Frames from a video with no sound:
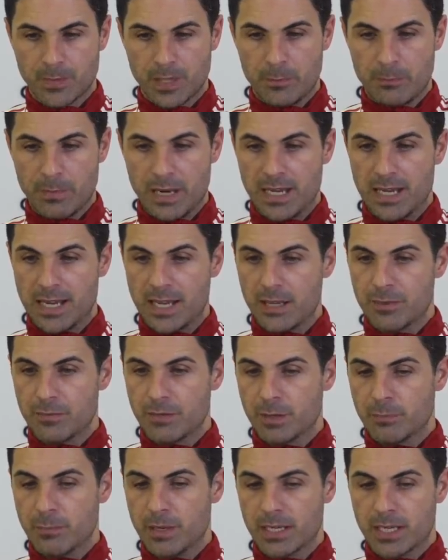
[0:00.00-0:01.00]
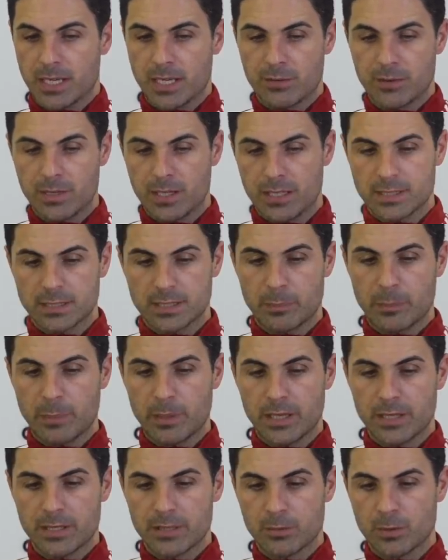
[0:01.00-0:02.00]
my life and my career as a
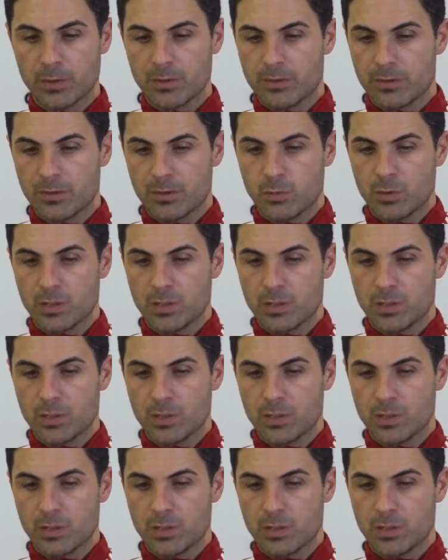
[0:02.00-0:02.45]
player with,